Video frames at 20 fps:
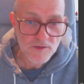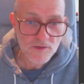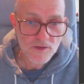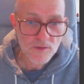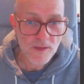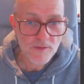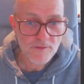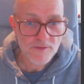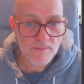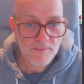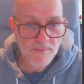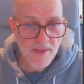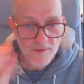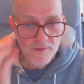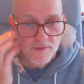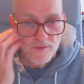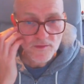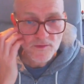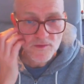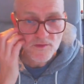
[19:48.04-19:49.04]
so I have the
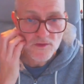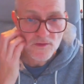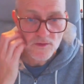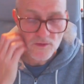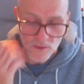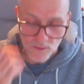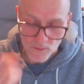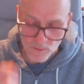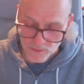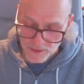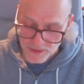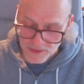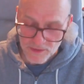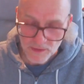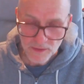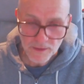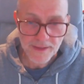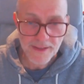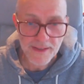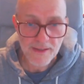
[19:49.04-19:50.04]
methods. So these
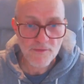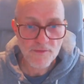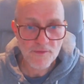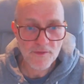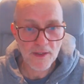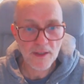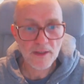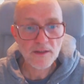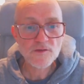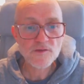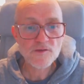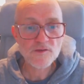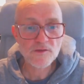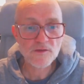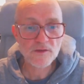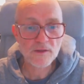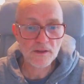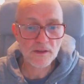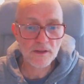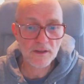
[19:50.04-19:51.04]
are key
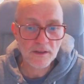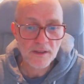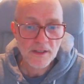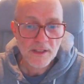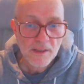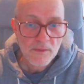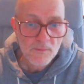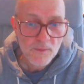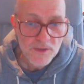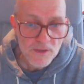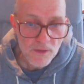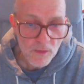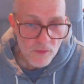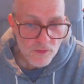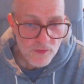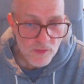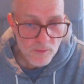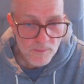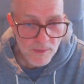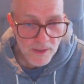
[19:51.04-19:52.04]
things. But you
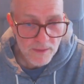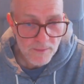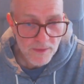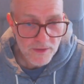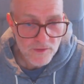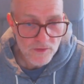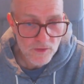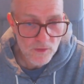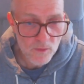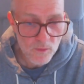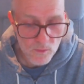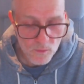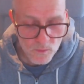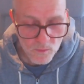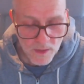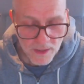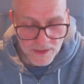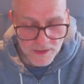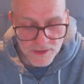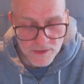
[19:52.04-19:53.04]
also, by the way, so
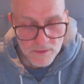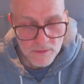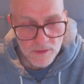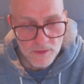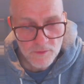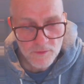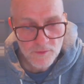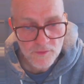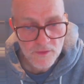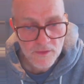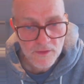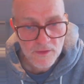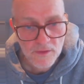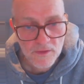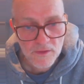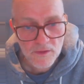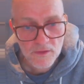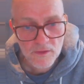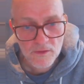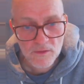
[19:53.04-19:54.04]
what sort of
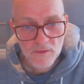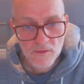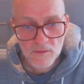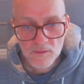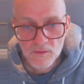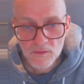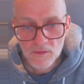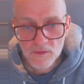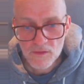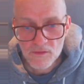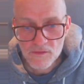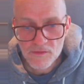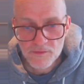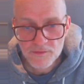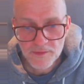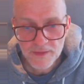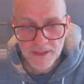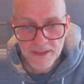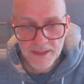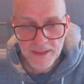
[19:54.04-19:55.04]

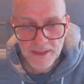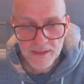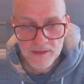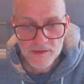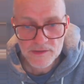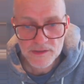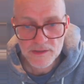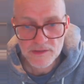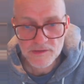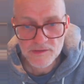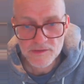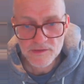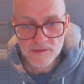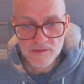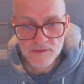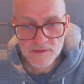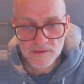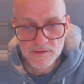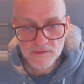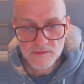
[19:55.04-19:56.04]

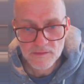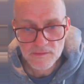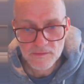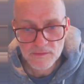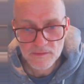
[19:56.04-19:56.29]
analysis